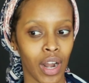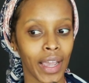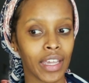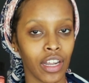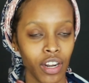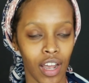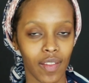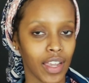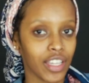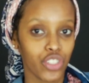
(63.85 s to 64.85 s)
I cannot.
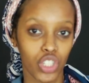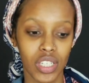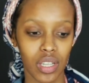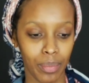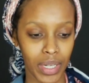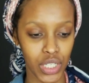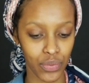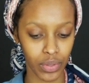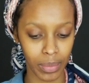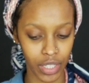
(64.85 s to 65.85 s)
Like, it's just a must
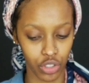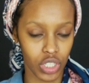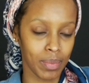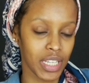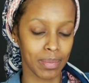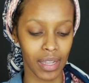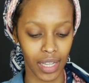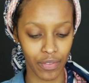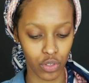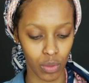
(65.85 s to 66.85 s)
for me. It just makes my
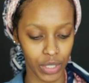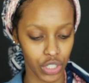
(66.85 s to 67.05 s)
life so much